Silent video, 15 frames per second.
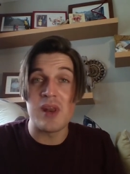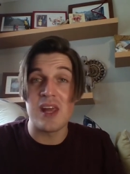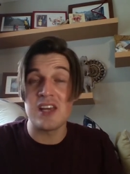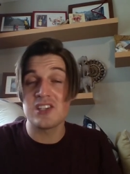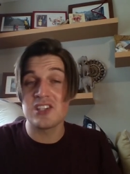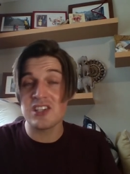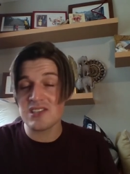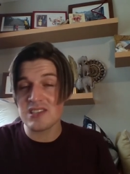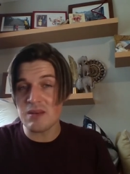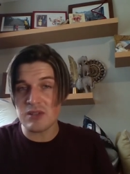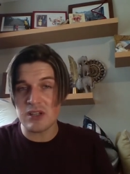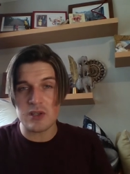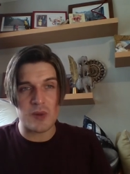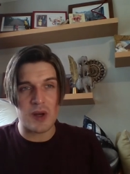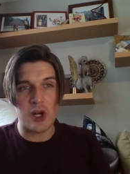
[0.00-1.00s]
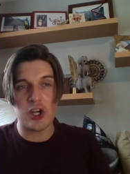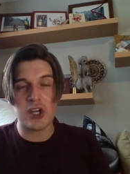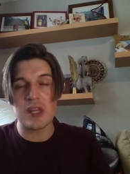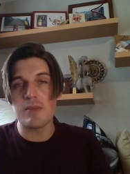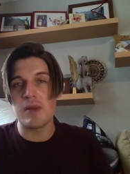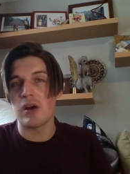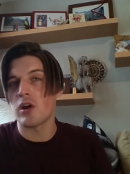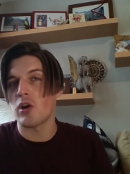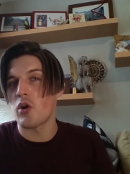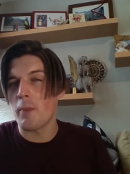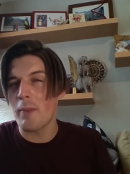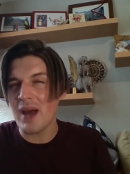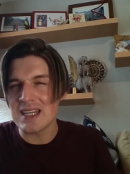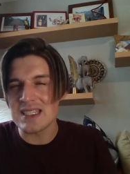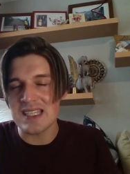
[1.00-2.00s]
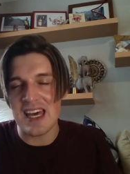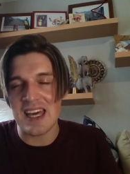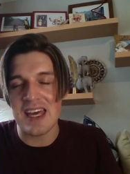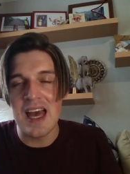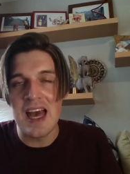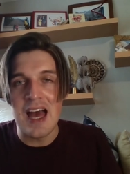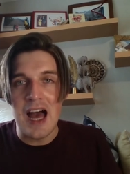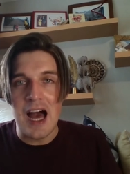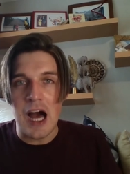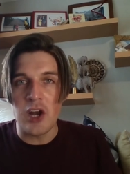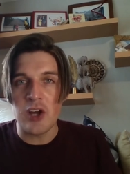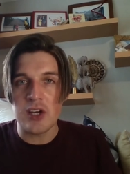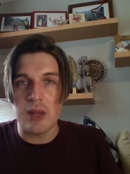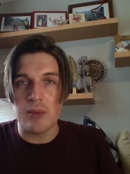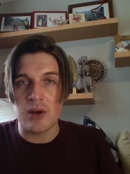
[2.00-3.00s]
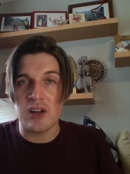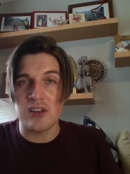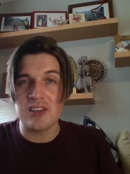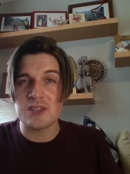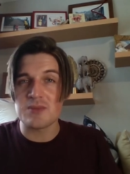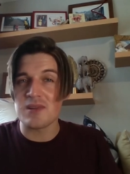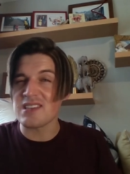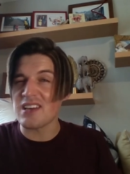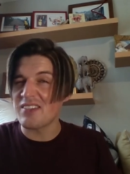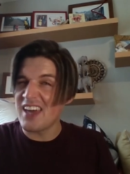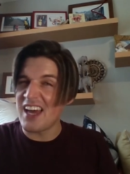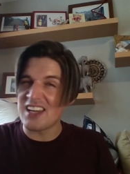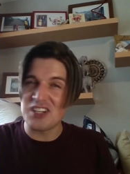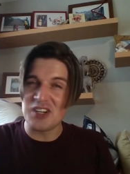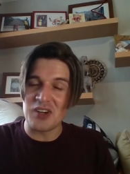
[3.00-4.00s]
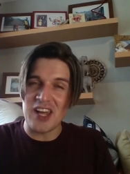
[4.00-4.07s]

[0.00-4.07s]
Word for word: it just sometimes when I look in the mirror and on a bad day, I look in the mirror and I think to myself, yeah, do you know what?